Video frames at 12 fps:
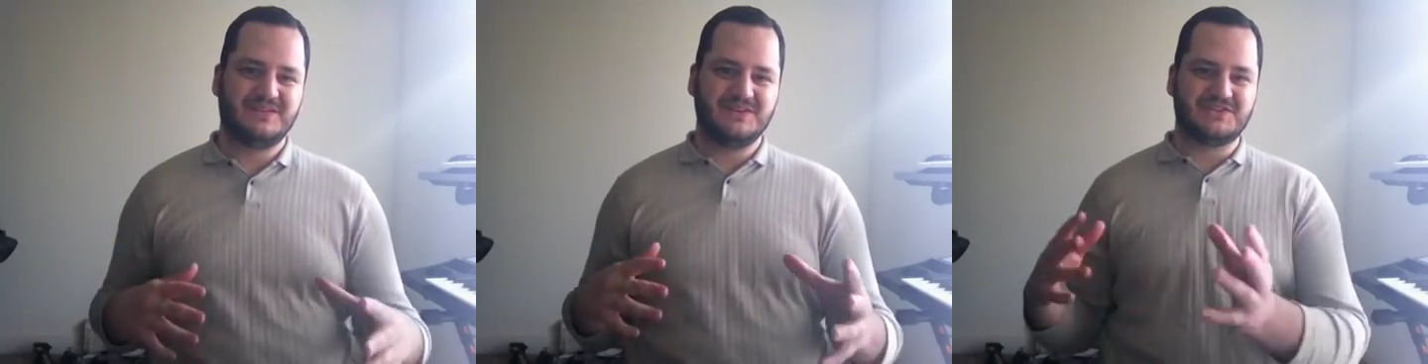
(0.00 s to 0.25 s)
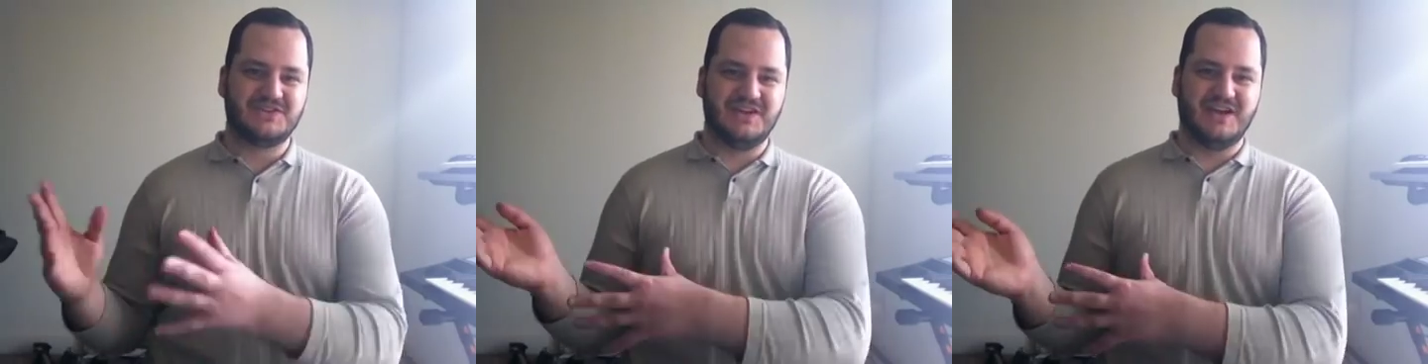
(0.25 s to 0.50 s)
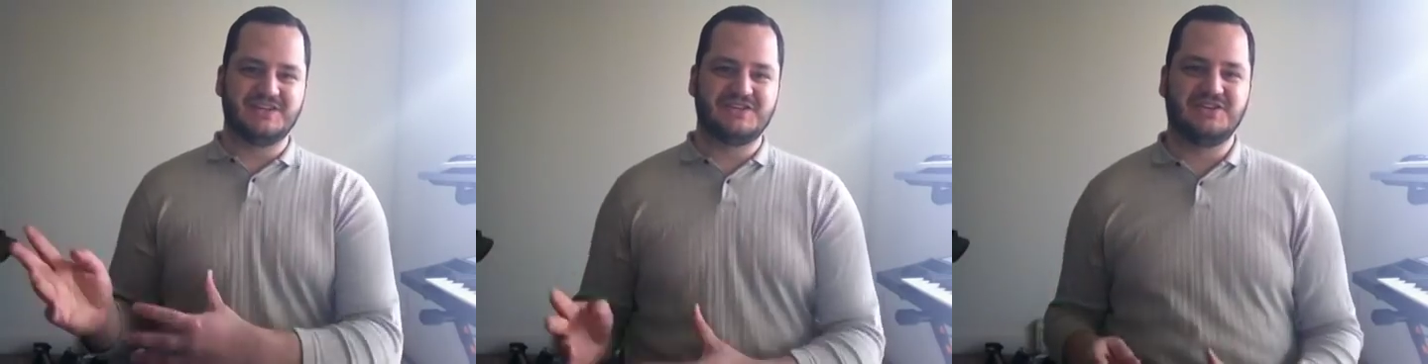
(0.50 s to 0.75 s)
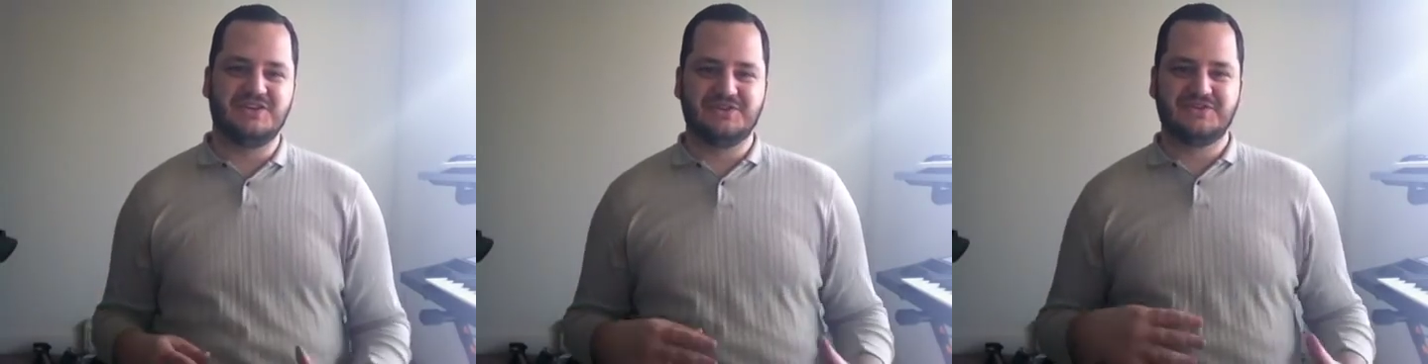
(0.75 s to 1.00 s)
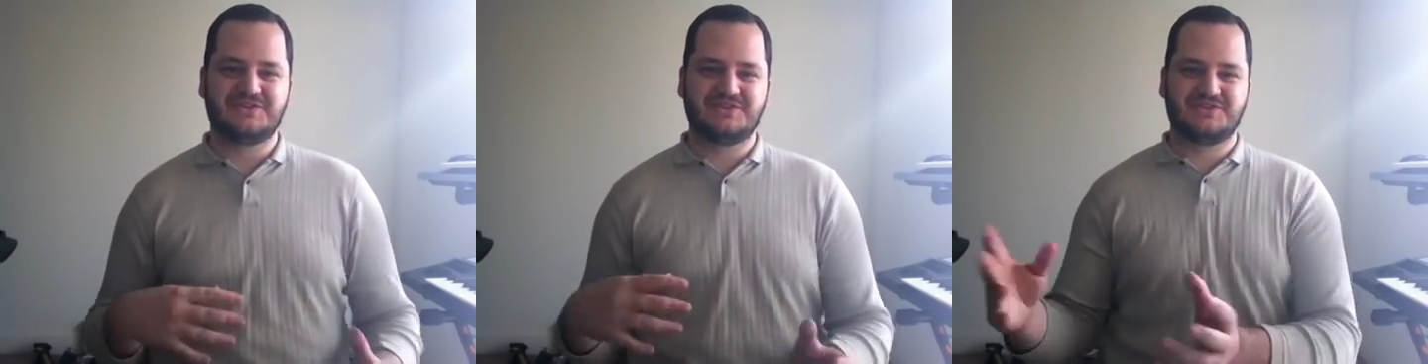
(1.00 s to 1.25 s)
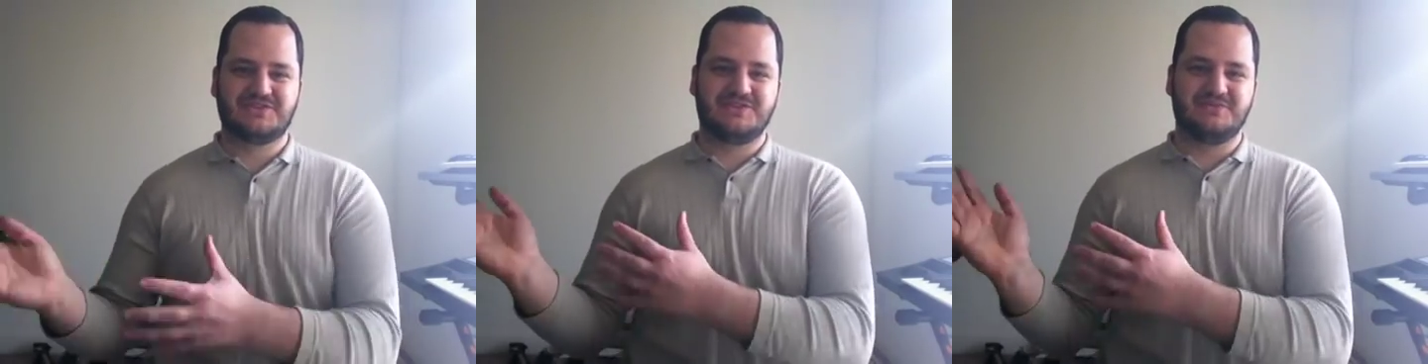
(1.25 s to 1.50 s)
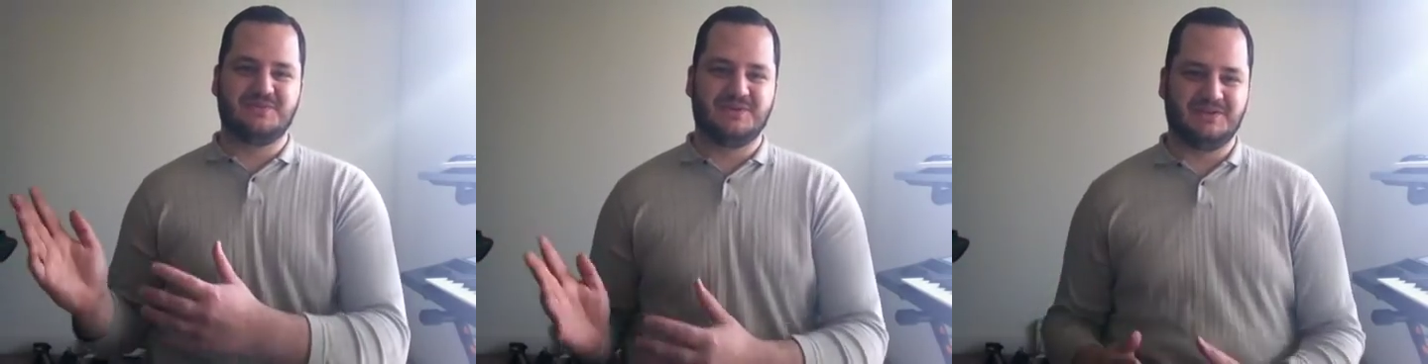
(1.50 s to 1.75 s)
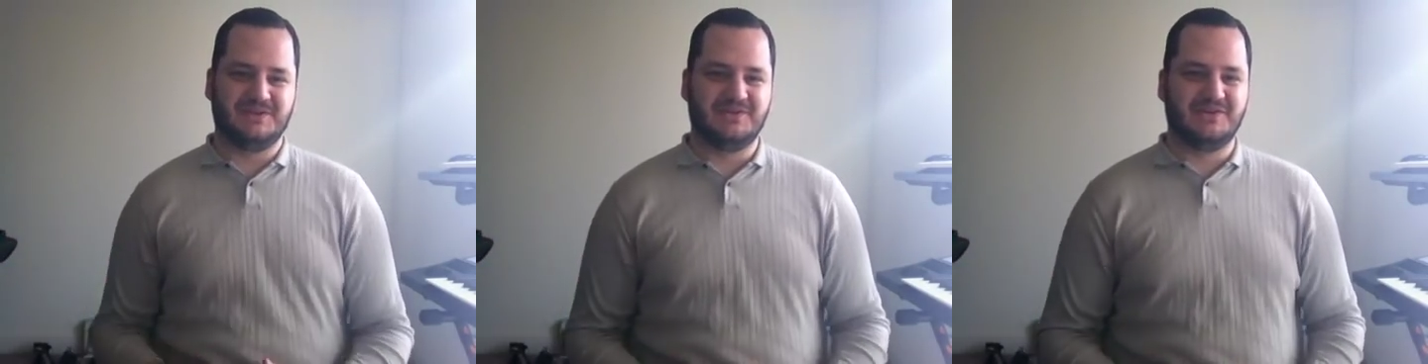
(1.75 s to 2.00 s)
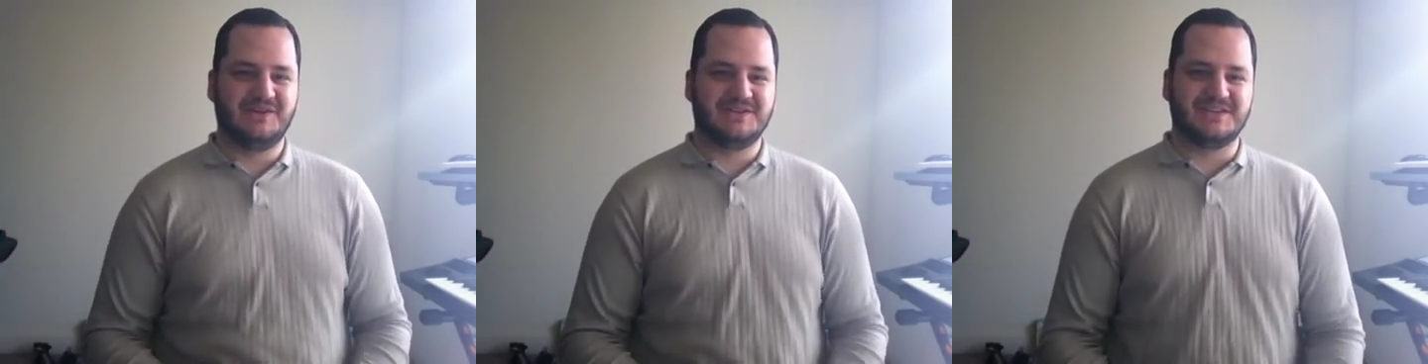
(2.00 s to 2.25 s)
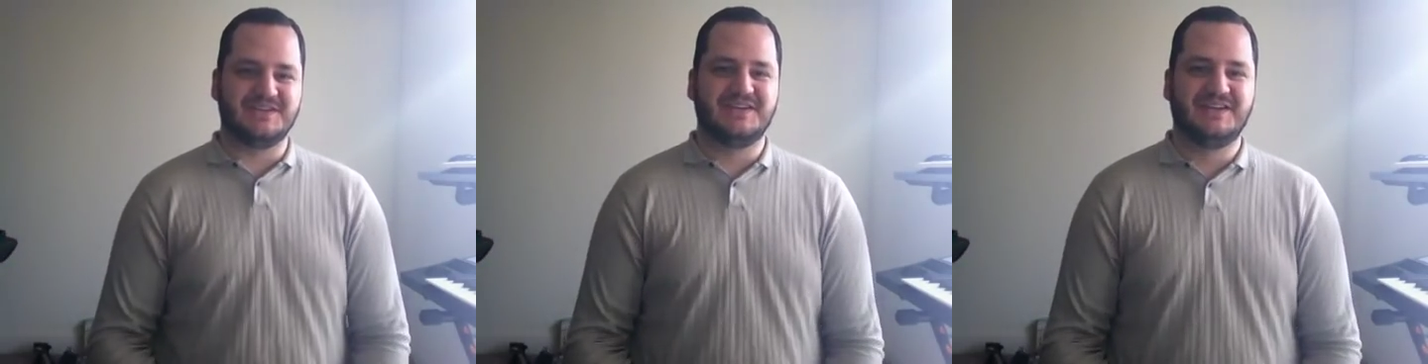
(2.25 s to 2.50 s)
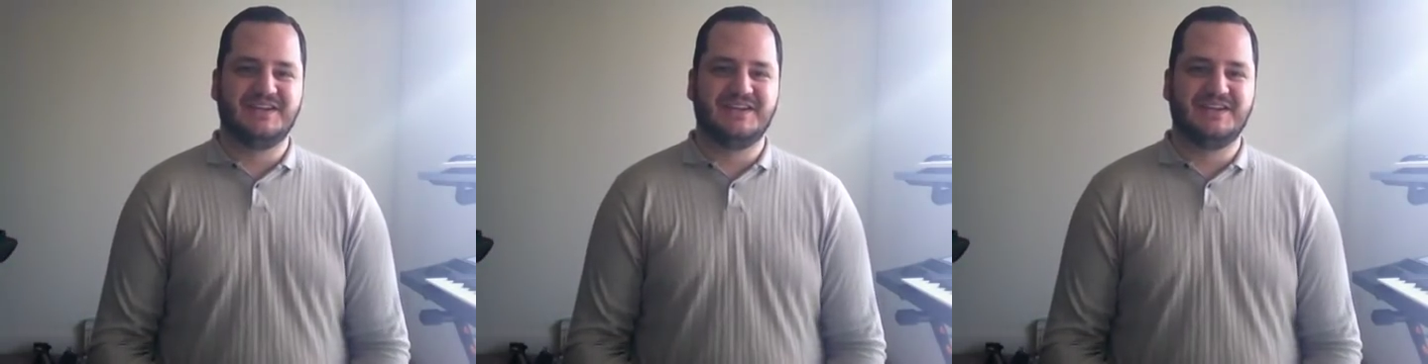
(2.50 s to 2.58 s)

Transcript: So yeah, she goes completely crazy.